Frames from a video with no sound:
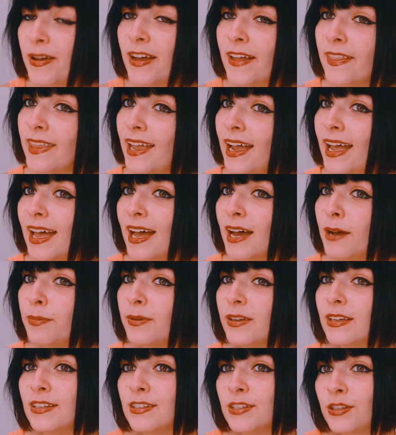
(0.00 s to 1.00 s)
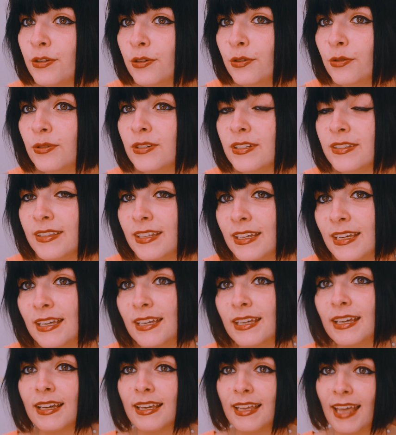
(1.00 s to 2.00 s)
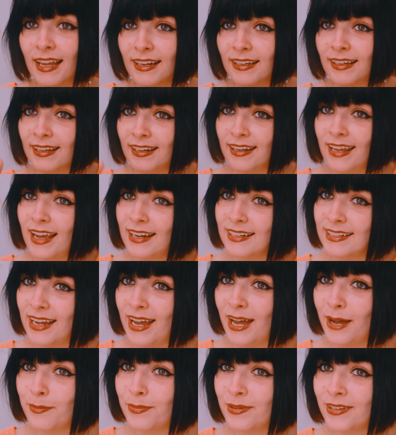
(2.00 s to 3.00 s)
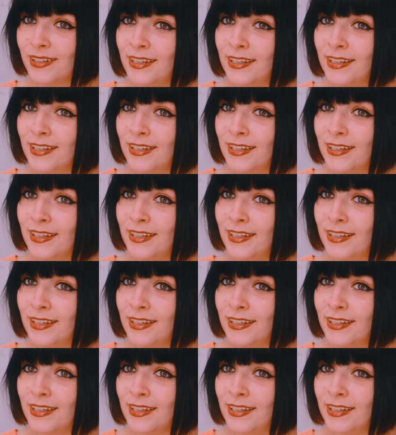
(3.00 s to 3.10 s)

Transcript: And that app is called the Canon Connect app.